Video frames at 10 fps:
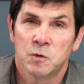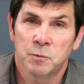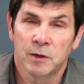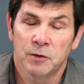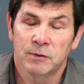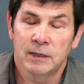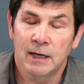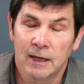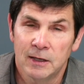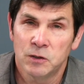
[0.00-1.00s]
Spent 3
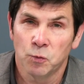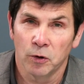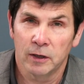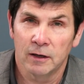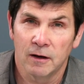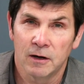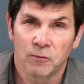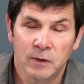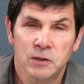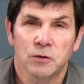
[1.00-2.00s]
decades working on
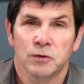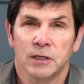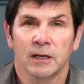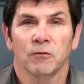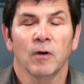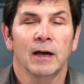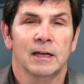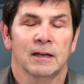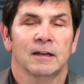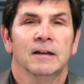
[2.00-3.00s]
it, researching it,
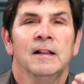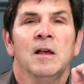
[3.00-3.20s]
writing it.